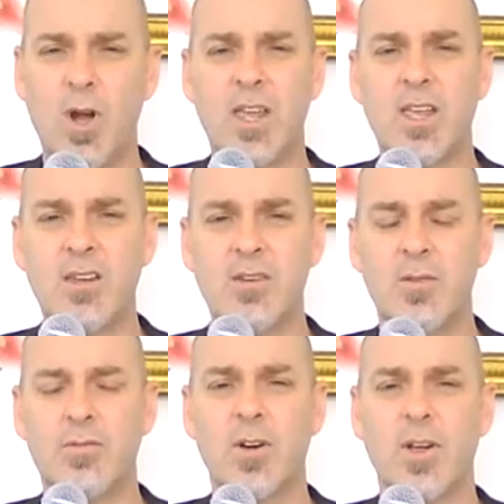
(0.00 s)
the more I
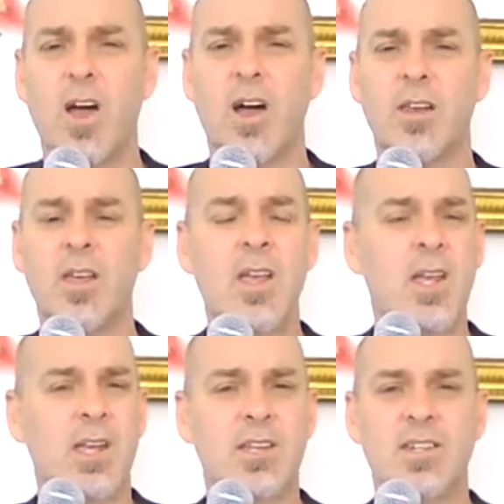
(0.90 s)
can do for God.
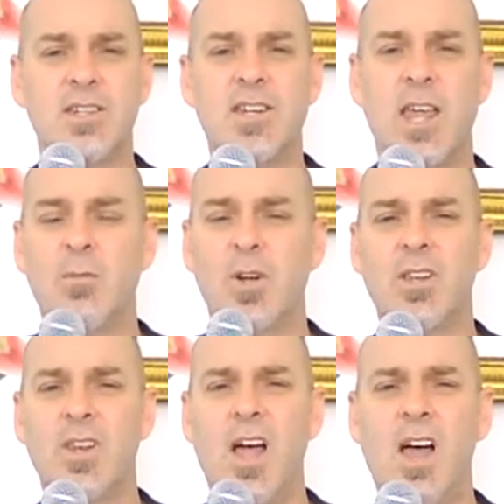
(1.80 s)
It's the
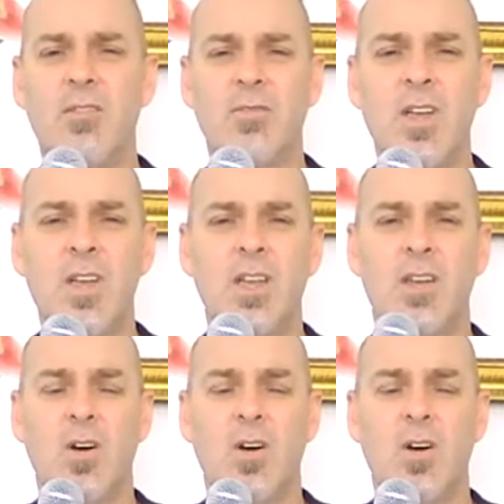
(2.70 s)
same with love.